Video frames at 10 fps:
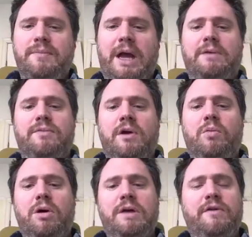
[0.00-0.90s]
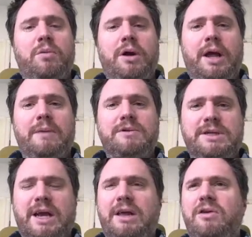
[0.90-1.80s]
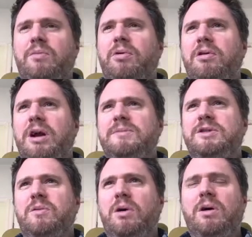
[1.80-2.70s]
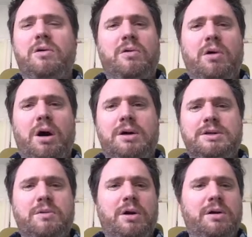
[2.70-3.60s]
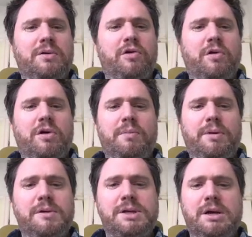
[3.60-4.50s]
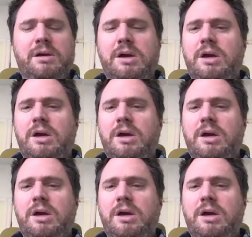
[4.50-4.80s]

Now, don't worry if you weren't able to get your programs to work or are to work on your computer.